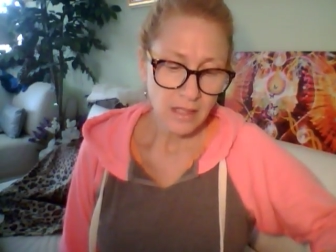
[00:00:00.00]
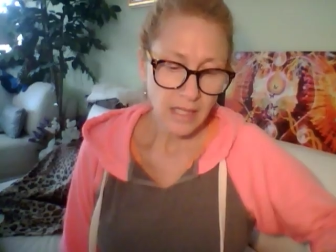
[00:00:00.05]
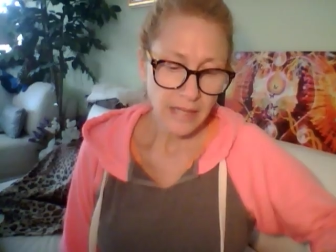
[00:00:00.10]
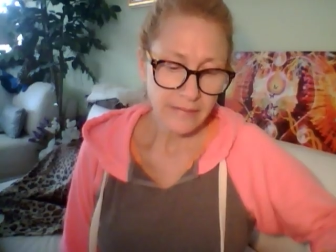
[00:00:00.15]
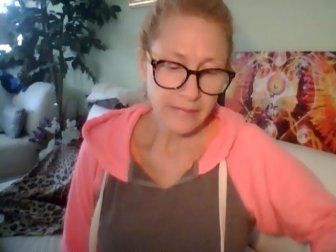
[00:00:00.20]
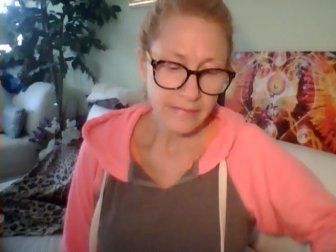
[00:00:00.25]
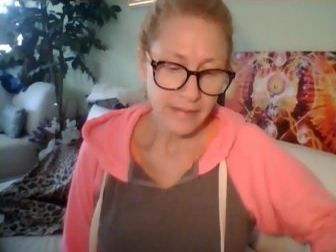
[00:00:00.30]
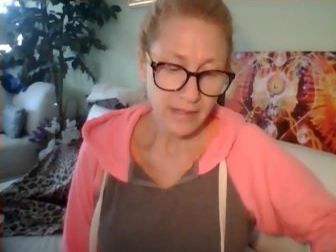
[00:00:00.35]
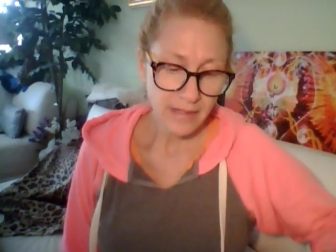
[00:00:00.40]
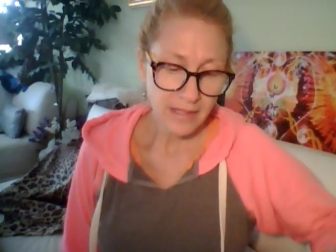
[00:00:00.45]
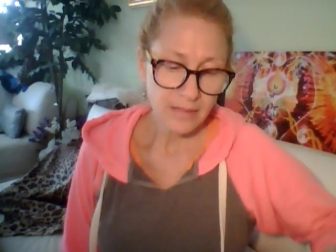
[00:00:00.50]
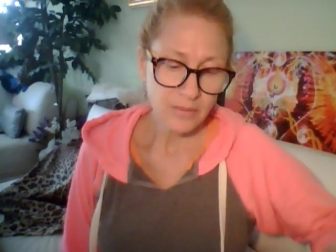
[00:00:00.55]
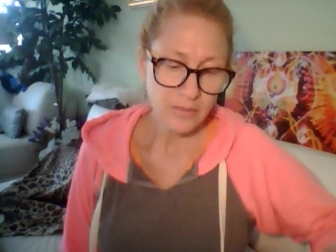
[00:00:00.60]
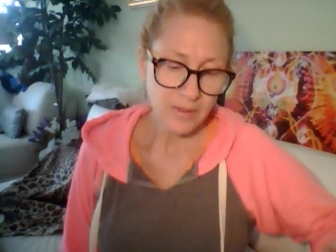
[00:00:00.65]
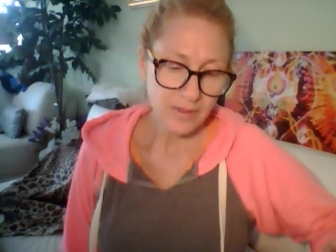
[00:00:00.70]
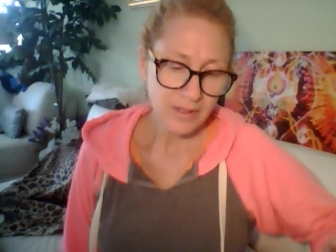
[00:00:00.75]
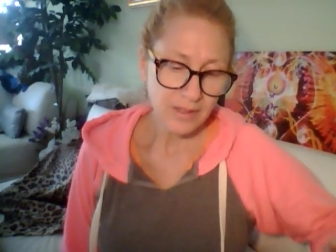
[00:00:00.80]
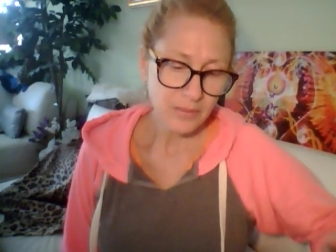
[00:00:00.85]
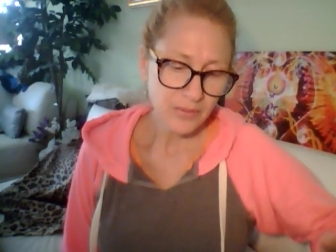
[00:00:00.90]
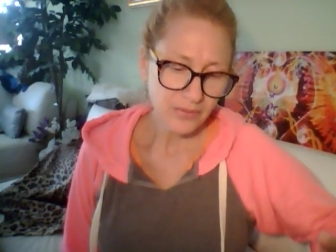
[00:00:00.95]
And and it,
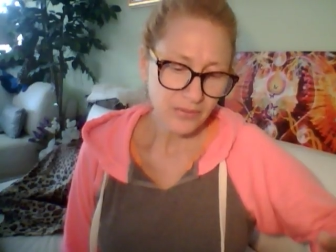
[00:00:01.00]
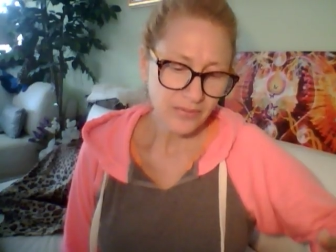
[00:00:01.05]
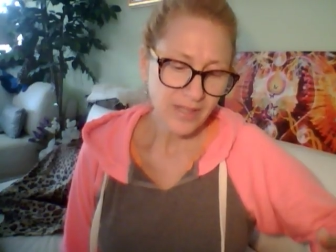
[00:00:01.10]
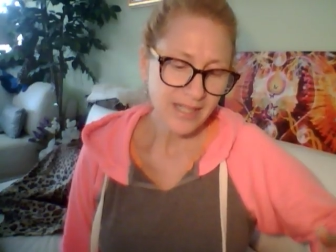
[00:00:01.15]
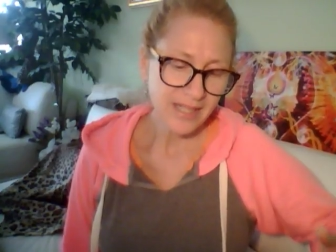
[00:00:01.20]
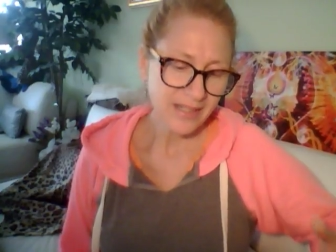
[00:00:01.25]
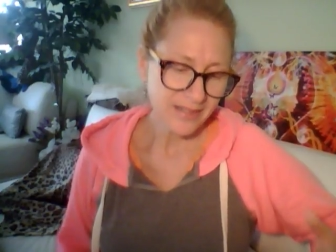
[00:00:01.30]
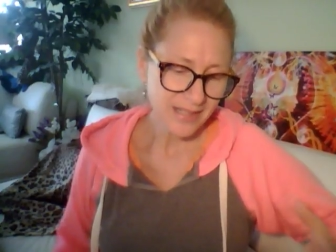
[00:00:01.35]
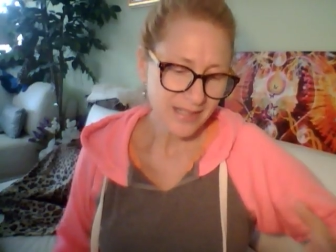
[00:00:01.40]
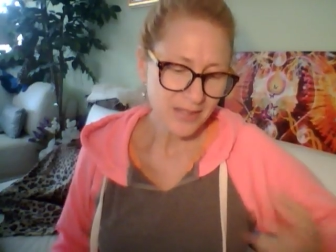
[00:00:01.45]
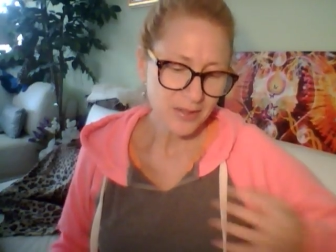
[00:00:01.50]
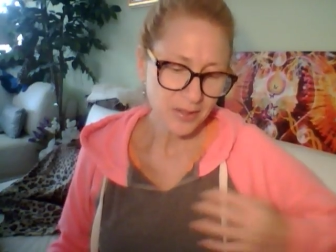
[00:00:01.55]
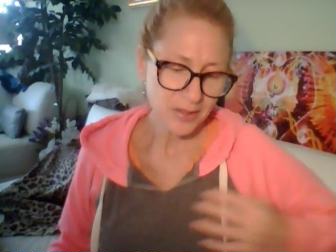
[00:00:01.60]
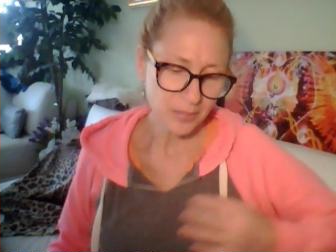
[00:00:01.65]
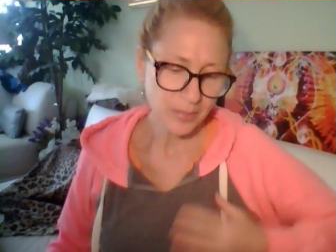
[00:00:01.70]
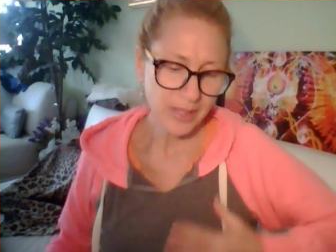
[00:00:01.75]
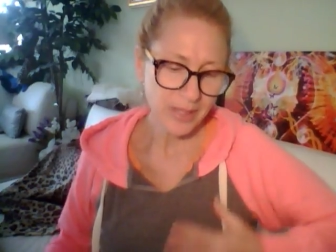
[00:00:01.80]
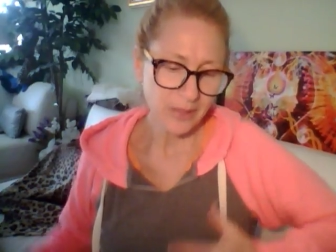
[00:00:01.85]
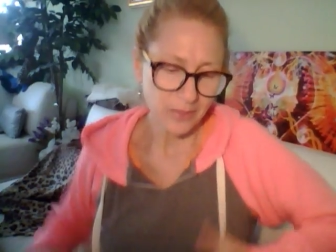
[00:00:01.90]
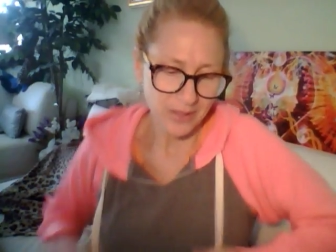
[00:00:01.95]
it was funny because I took a
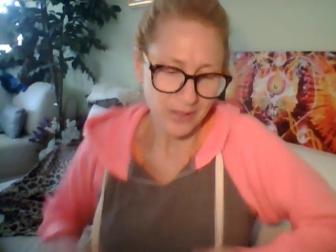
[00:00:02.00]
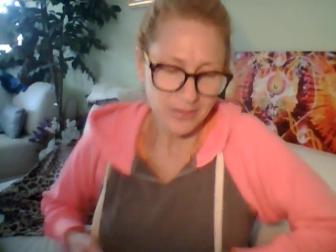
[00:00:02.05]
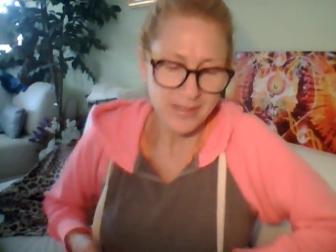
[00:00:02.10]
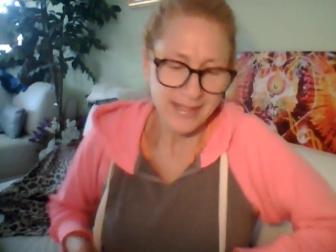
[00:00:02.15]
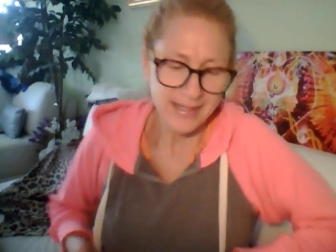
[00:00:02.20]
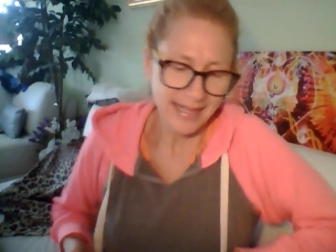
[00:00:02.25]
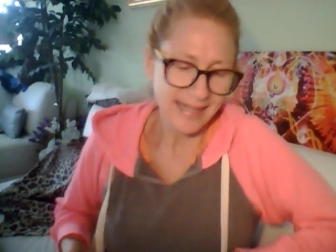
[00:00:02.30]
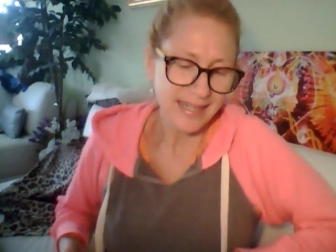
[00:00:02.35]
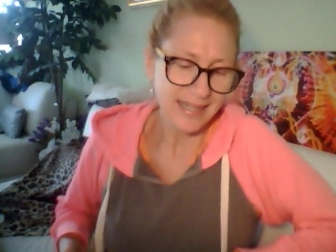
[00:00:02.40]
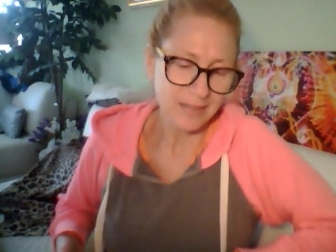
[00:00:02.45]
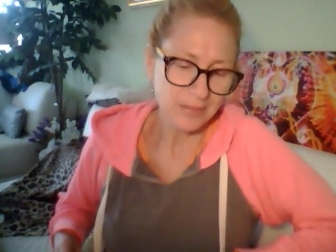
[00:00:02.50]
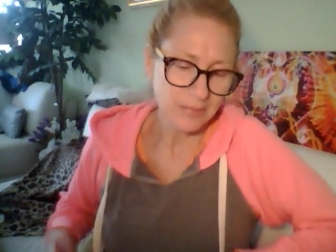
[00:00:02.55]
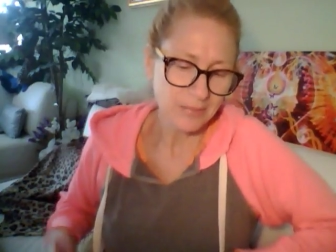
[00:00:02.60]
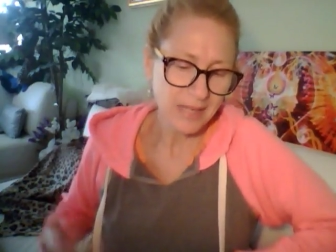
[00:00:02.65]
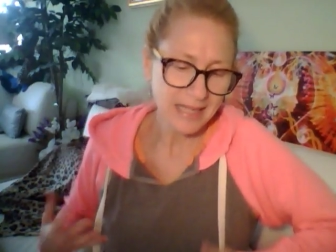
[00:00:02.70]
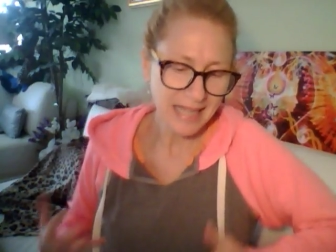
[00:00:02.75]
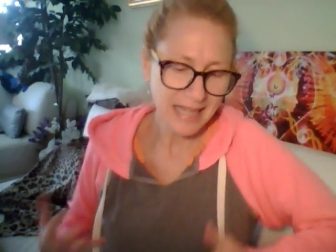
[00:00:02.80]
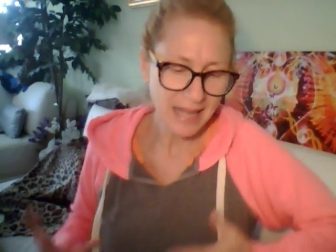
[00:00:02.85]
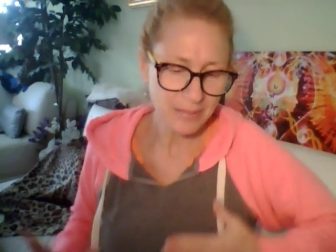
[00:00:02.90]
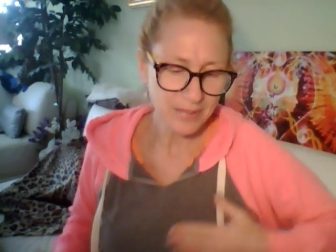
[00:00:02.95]
pic when it was standing up in
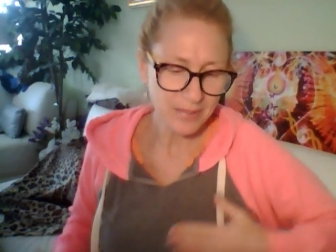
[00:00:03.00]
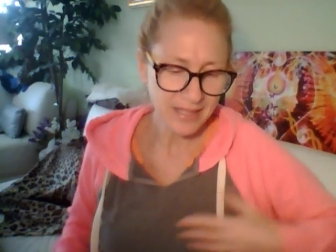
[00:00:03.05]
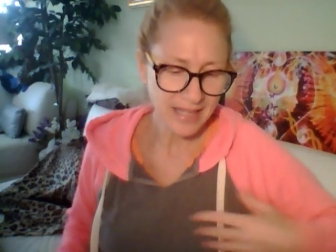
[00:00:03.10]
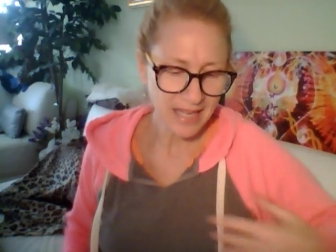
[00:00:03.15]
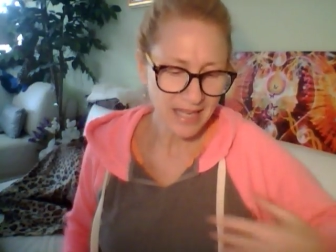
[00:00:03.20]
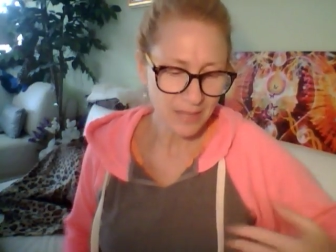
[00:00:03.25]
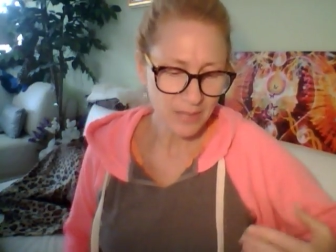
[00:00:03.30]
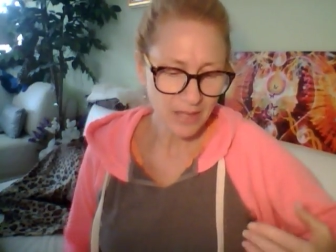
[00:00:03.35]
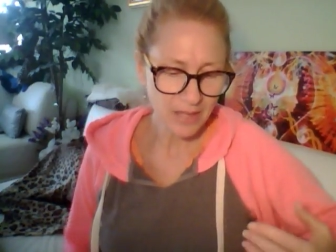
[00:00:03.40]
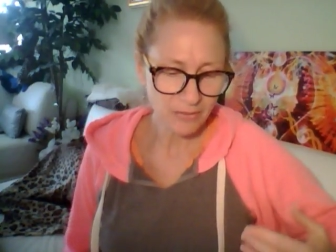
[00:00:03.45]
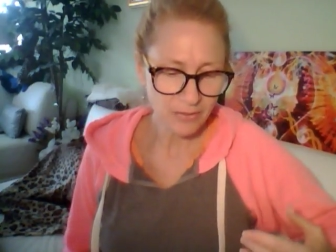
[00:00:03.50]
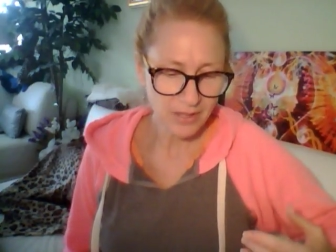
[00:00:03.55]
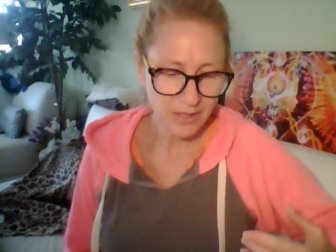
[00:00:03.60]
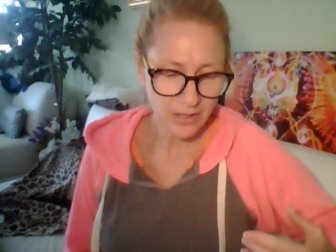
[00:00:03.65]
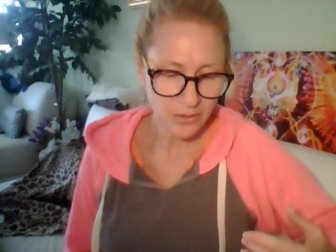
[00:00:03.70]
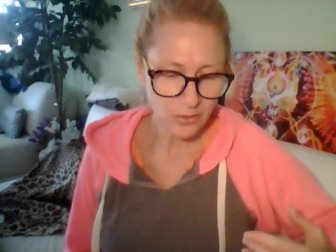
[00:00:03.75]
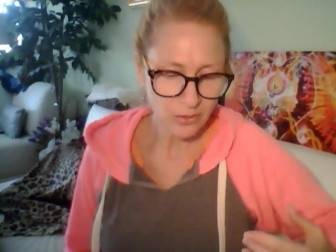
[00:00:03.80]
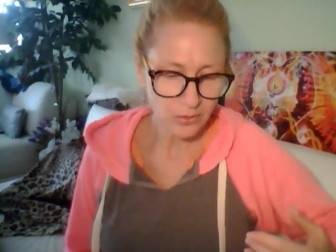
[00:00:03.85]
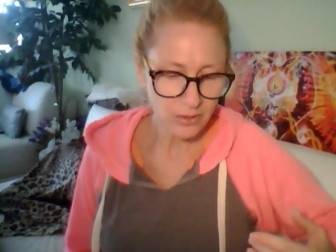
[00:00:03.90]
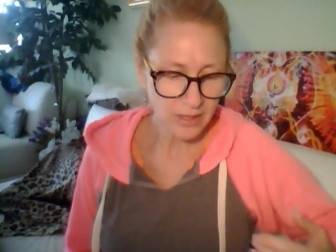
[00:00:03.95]
my lap, and it came out
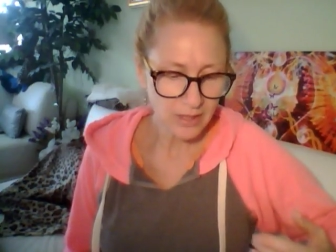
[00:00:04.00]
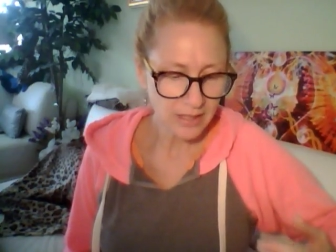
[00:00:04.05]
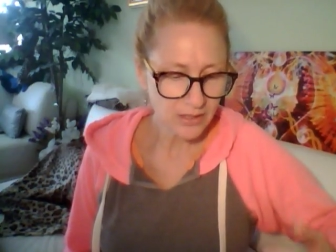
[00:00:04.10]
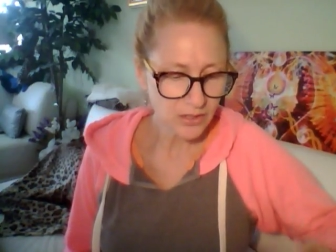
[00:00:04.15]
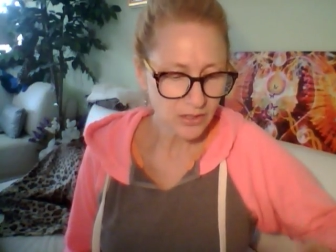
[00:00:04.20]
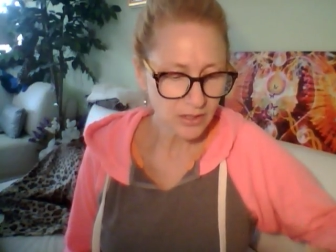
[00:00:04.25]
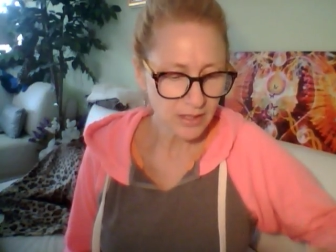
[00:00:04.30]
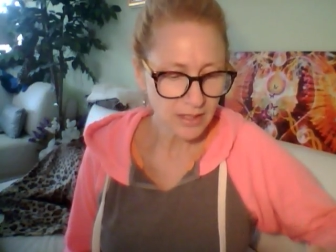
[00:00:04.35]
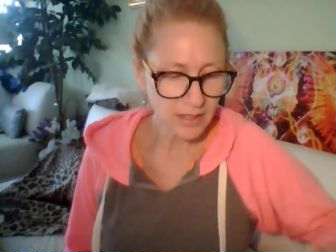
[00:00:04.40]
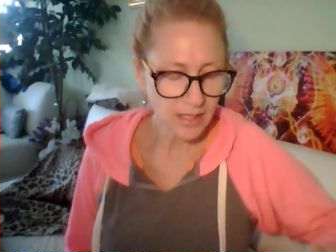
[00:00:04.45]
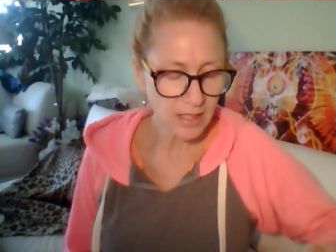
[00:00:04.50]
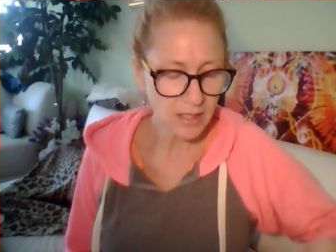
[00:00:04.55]
really cool, actually.